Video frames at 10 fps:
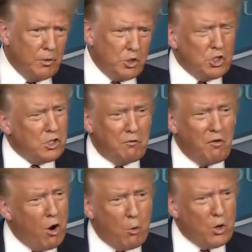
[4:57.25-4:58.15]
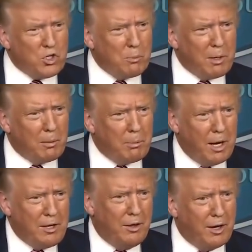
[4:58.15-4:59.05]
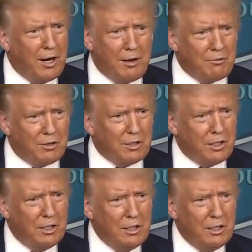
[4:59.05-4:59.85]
She said far worse about Biden than I ever did.